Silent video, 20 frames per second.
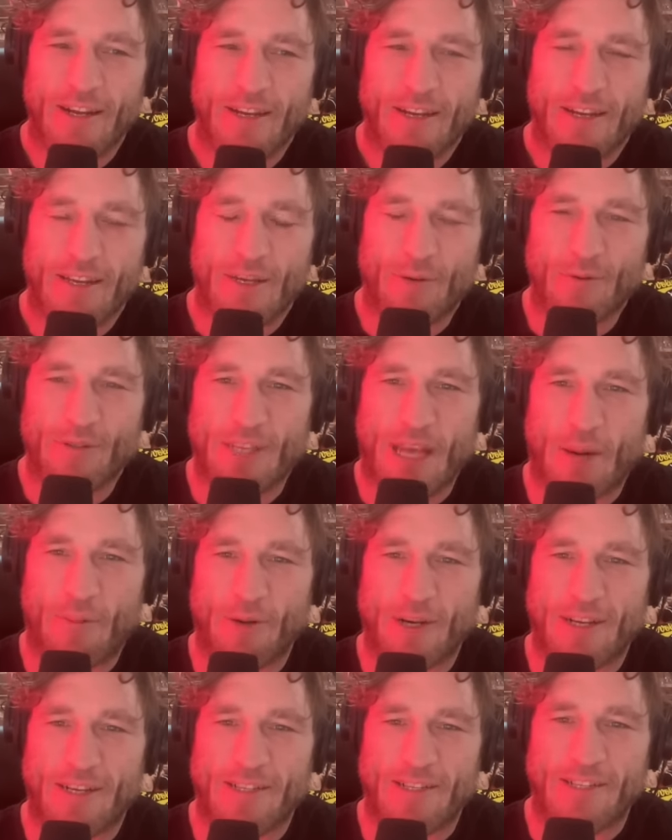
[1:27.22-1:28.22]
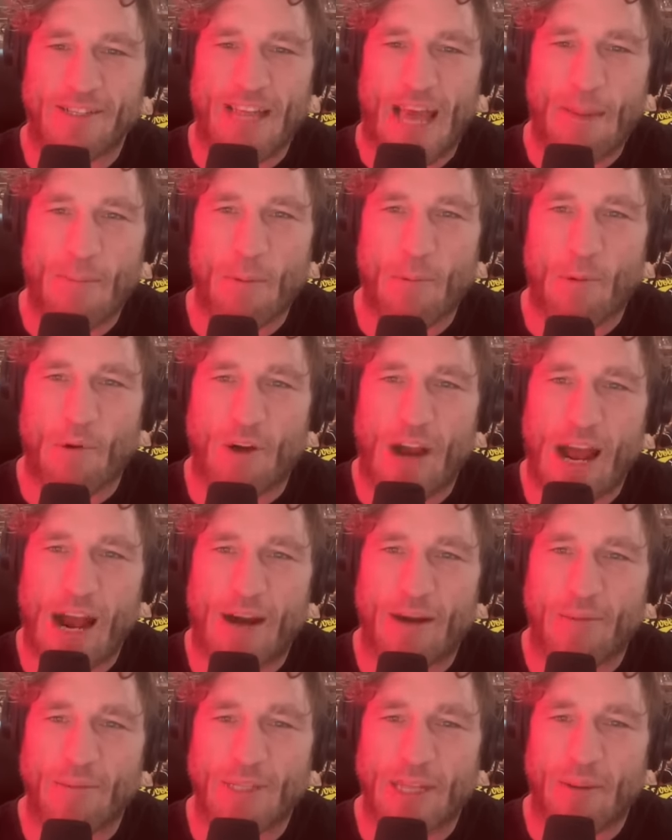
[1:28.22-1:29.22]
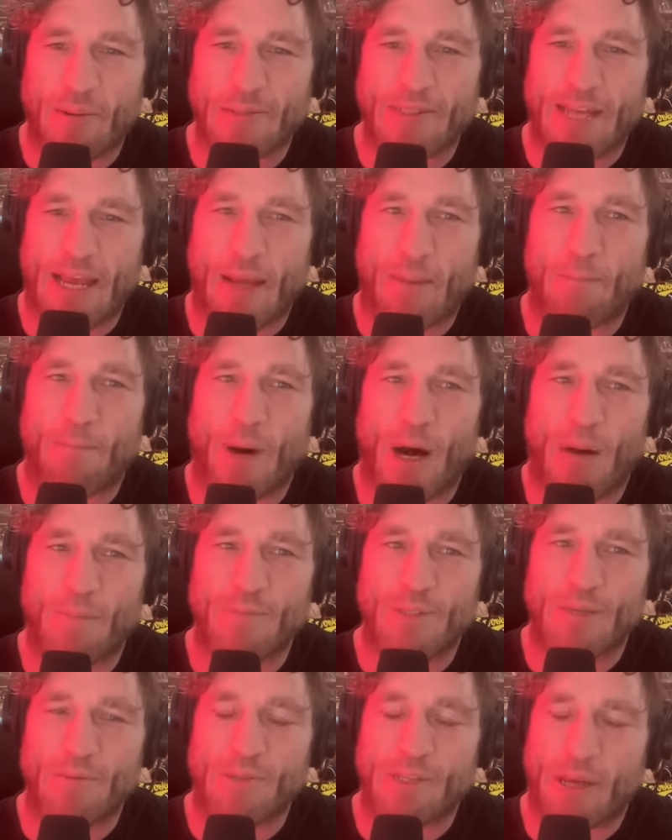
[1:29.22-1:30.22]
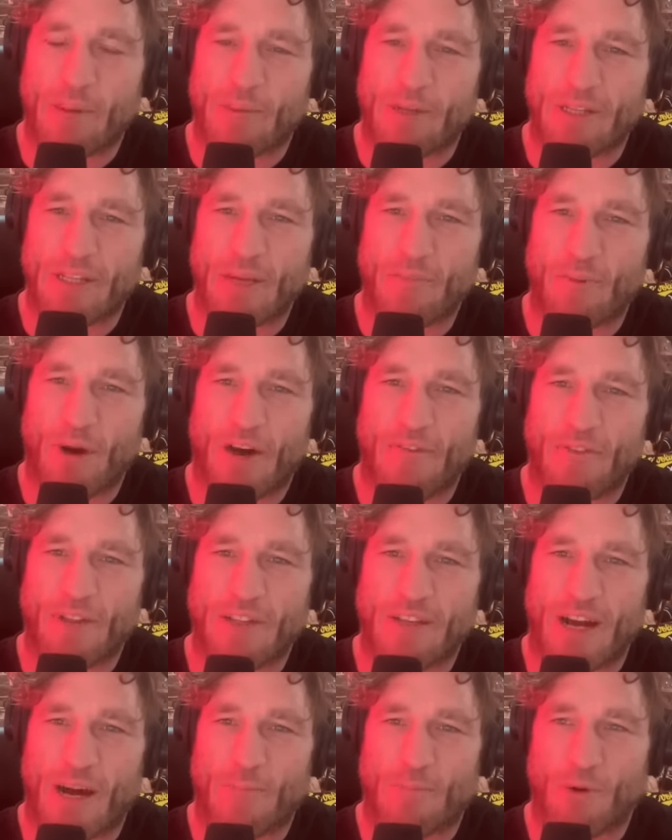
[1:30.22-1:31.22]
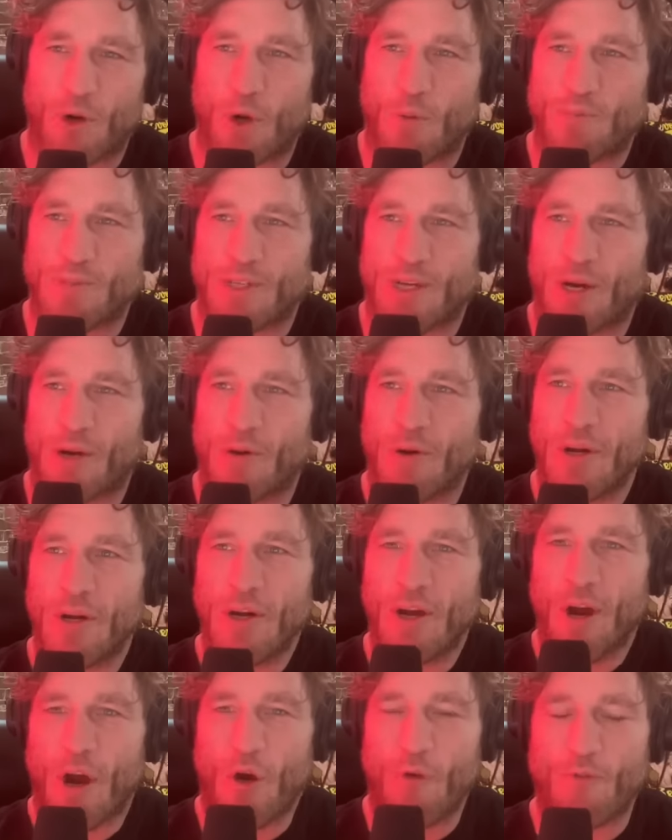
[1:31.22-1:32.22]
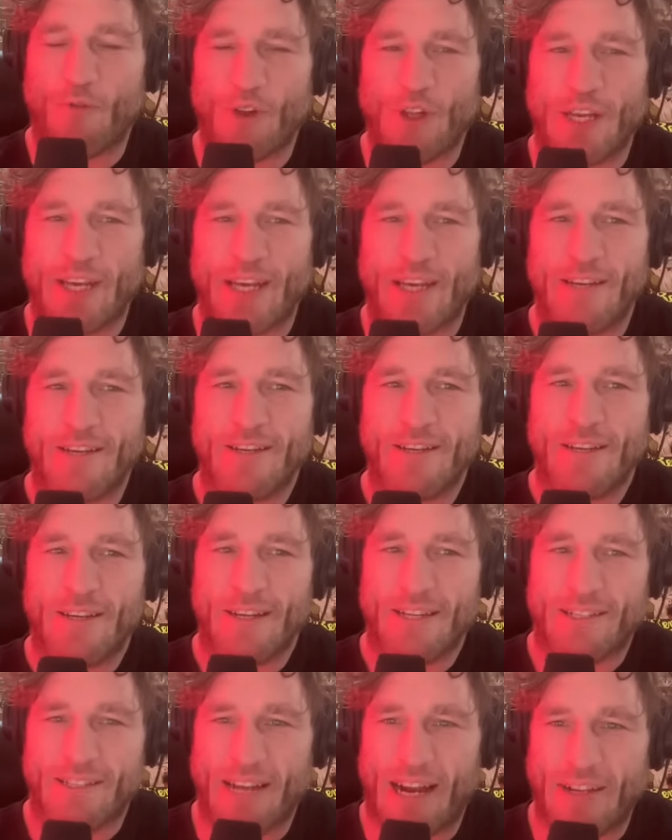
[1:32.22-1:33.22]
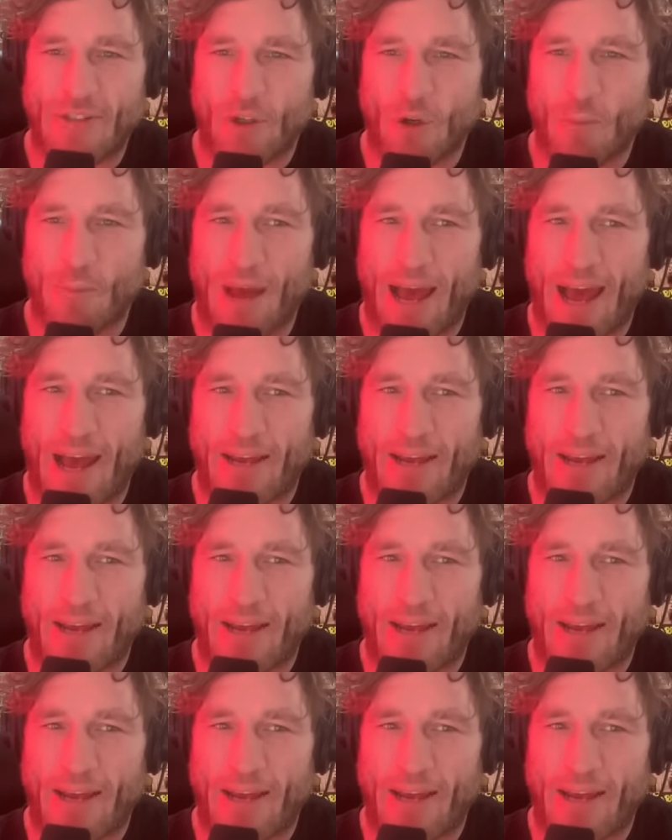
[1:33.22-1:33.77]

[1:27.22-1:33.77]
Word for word: He was able to slam him around. He was able to take bumps. He was able to leap off the top rope. So hopefully, well, I will say bad.